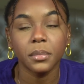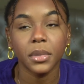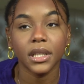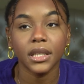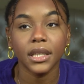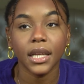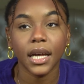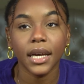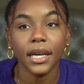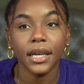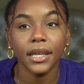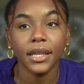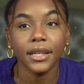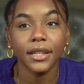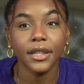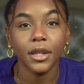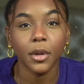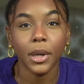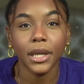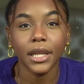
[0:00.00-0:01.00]
but
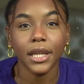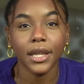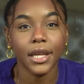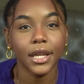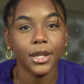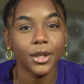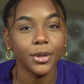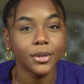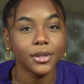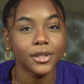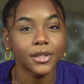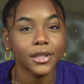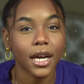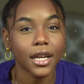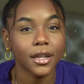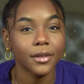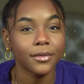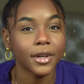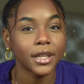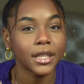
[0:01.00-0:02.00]
like the way that they do it's
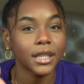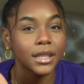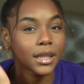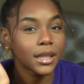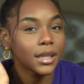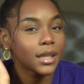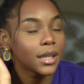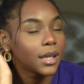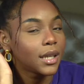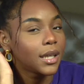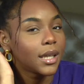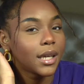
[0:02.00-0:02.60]
kind of funny.